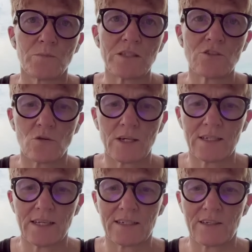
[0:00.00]

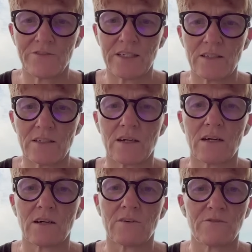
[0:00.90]
Bitcoin. And I think
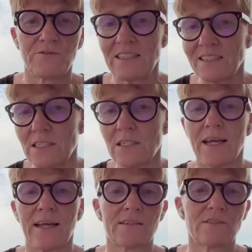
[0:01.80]
Fedi
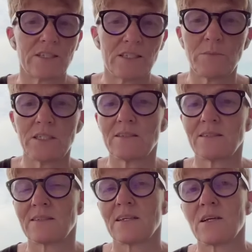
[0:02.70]
and
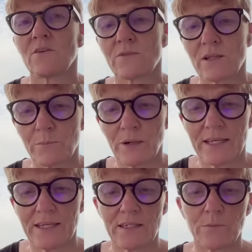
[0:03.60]
Fedimint will
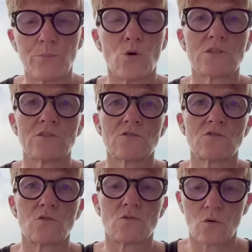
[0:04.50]
play an
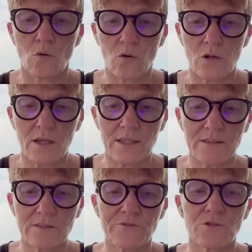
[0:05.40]
important role
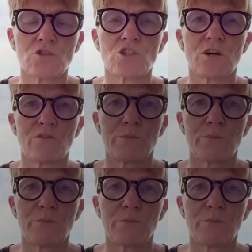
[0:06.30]
in the future of